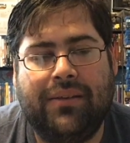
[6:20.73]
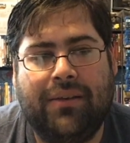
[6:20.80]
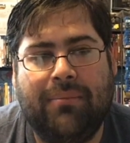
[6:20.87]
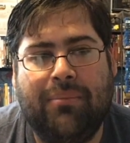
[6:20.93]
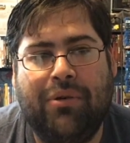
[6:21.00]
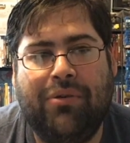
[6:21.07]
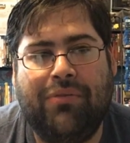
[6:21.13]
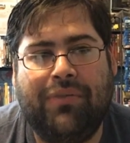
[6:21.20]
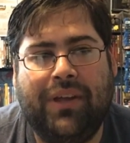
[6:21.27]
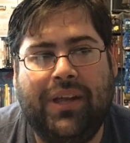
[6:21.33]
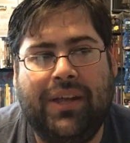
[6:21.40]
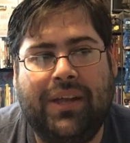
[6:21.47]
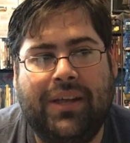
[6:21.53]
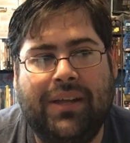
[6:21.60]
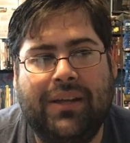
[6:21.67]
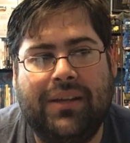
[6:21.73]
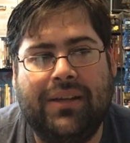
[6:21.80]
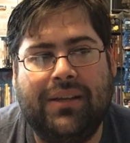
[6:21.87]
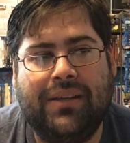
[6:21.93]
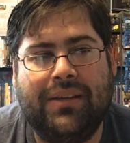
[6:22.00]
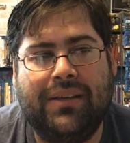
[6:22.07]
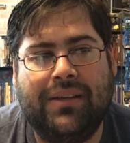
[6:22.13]
The movie
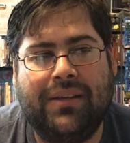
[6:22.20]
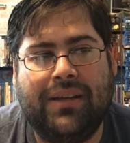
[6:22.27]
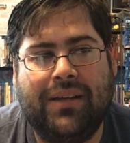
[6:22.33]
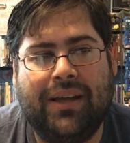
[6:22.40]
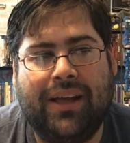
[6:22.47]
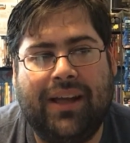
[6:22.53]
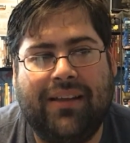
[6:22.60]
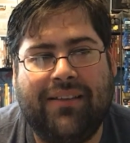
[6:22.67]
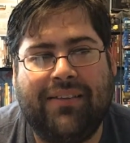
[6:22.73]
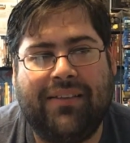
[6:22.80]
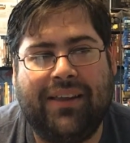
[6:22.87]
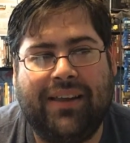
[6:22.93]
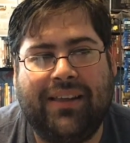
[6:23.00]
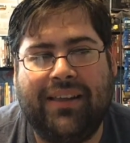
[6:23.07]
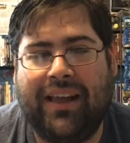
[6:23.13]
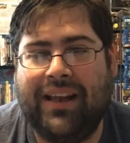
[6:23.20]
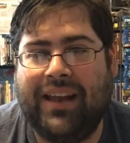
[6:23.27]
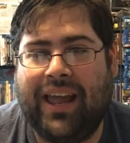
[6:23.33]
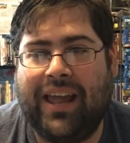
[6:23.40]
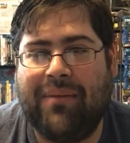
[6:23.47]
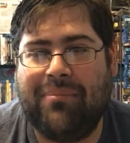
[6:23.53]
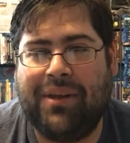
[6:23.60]
has like an
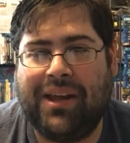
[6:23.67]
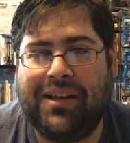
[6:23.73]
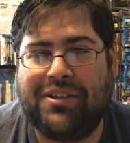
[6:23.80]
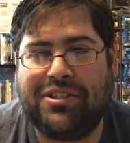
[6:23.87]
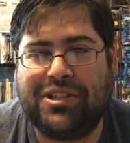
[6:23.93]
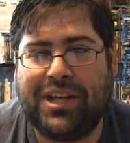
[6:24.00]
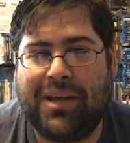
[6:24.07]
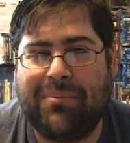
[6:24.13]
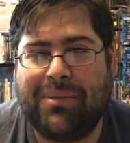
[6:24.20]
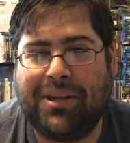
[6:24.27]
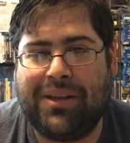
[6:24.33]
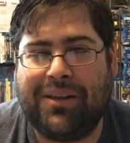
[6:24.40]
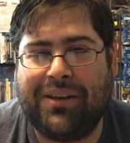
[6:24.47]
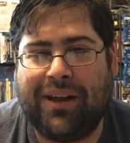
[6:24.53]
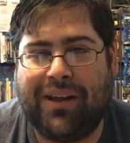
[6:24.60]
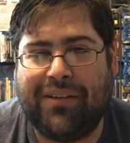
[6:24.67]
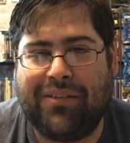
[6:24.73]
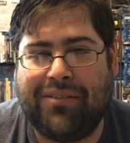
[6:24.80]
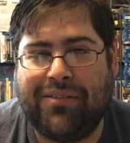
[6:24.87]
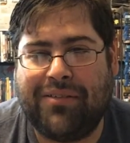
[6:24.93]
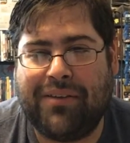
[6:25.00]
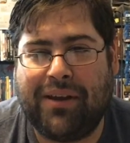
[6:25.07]
M. Night Shyamalan on
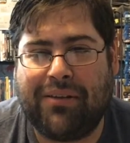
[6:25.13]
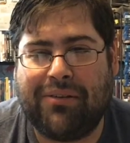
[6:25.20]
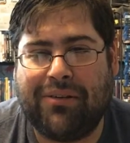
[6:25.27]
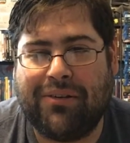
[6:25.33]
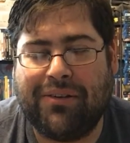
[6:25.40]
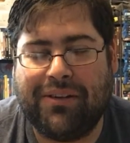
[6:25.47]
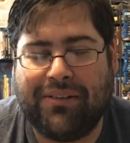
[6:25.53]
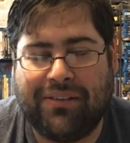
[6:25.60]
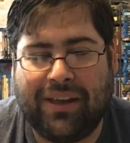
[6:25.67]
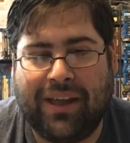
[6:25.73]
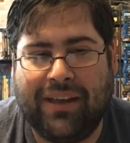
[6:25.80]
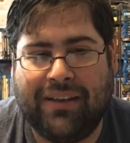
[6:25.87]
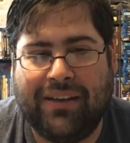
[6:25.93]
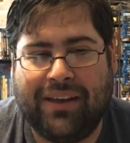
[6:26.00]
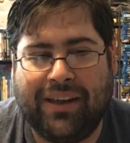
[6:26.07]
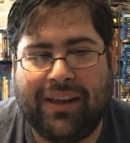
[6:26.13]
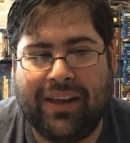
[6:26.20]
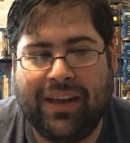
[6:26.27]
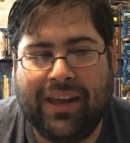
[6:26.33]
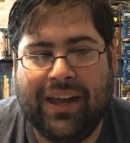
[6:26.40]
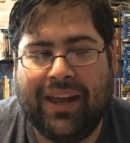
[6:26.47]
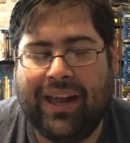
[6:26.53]
steroids ending.
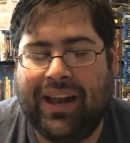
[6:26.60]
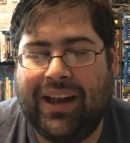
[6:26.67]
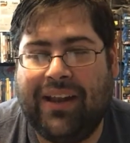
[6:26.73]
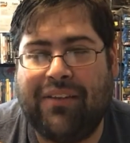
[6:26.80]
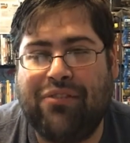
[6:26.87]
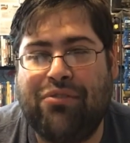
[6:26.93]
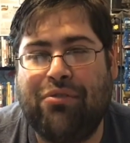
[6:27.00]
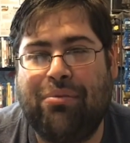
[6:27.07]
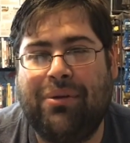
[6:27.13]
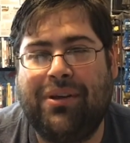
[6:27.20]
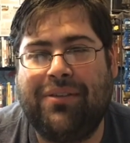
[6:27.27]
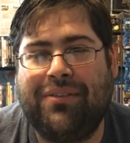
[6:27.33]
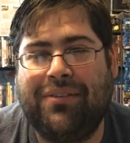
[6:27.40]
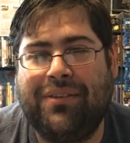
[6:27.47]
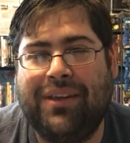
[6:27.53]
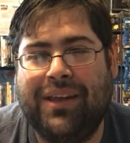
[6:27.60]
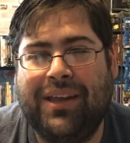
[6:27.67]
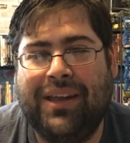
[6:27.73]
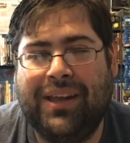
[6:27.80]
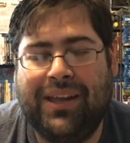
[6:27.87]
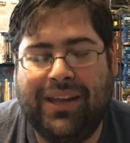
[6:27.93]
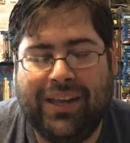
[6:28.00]
It has twist
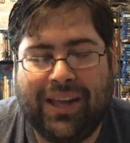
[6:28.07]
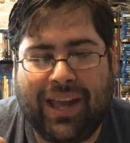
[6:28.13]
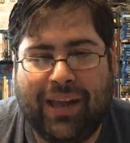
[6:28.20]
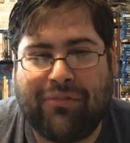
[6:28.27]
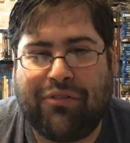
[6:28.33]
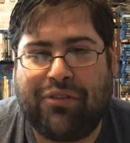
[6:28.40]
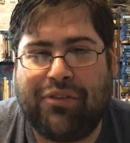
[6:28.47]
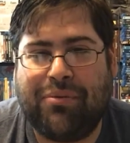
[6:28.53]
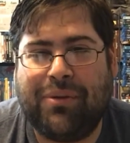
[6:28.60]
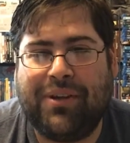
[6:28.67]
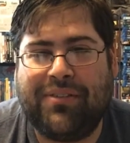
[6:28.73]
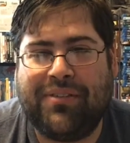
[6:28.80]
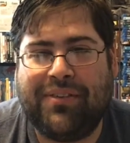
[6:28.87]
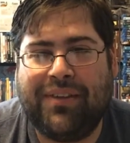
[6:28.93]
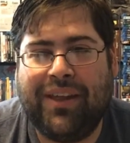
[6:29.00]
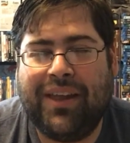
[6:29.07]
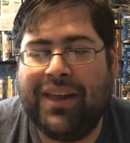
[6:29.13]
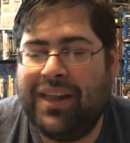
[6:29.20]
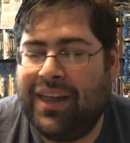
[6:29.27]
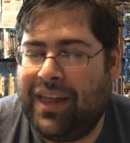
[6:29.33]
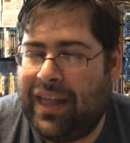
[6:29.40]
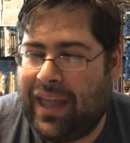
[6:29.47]
after twist
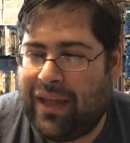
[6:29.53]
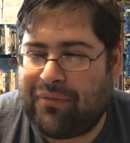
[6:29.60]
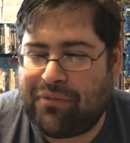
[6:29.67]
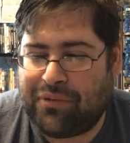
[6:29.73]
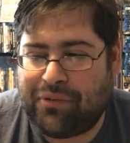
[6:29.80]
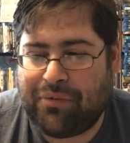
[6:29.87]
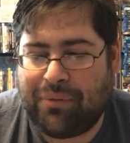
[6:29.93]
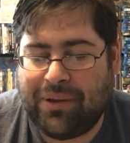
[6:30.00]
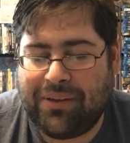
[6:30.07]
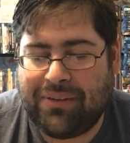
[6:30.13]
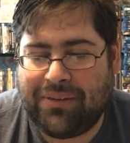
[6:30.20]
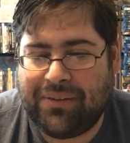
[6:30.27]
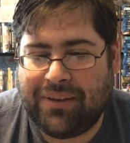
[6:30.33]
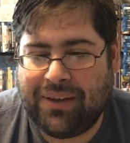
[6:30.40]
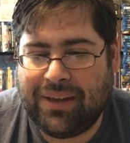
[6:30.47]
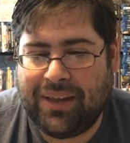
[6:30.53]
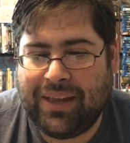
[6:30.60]
after twist,